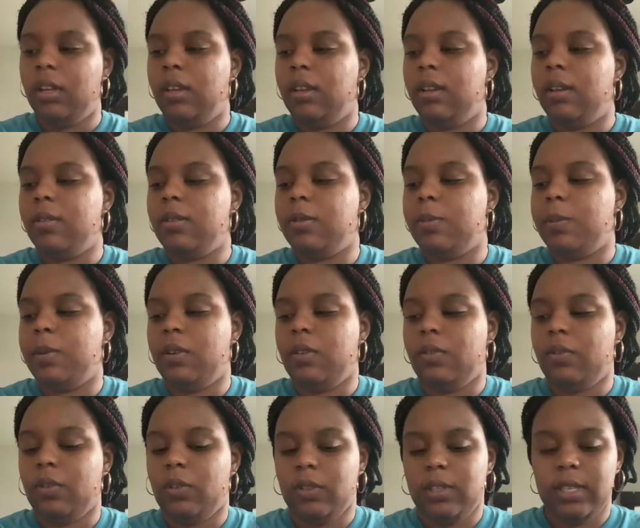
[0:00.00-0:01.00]
It was
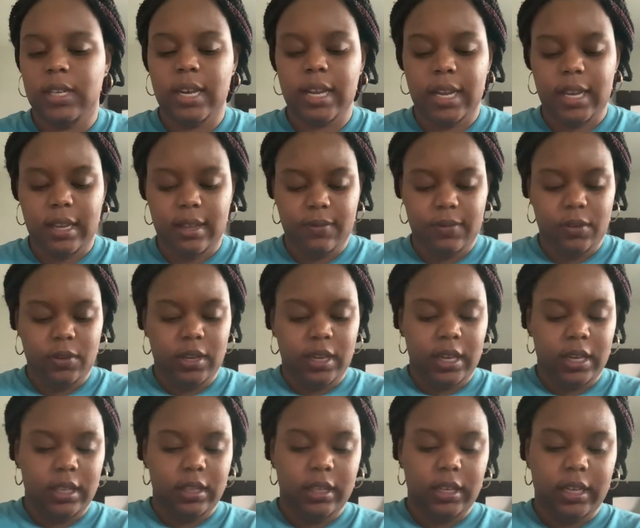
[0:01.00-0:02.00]
beautiful. Tonight, if you
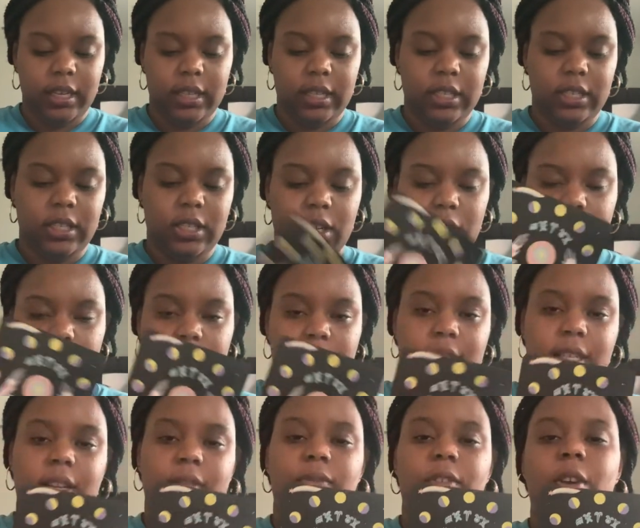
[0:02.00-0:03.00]
can, look at the stars.
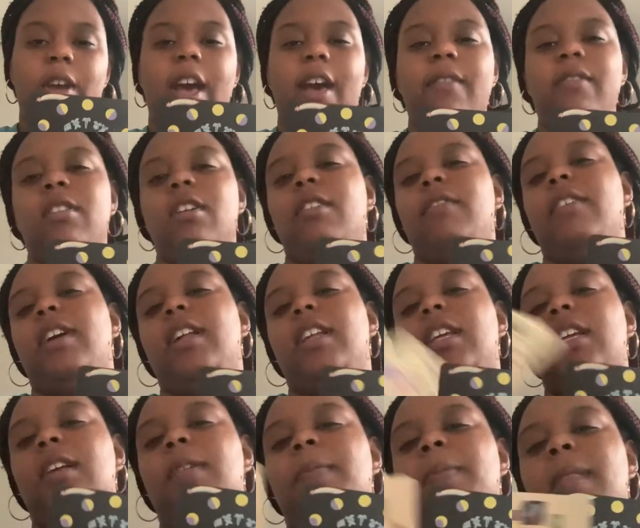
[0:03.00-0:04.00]
And if you haven't
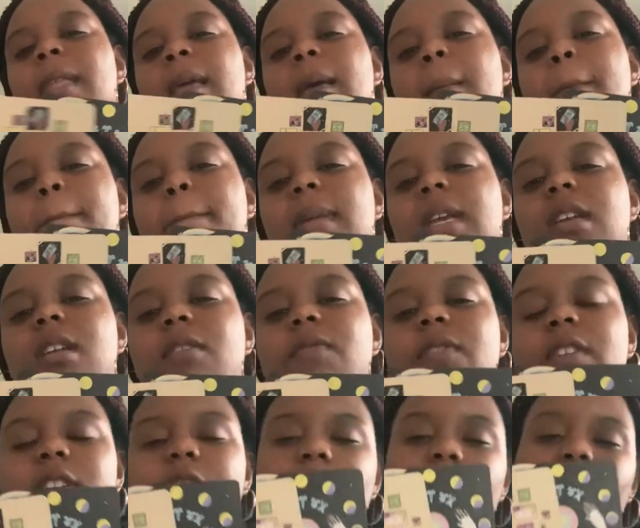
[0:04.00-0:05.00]
already, make your vision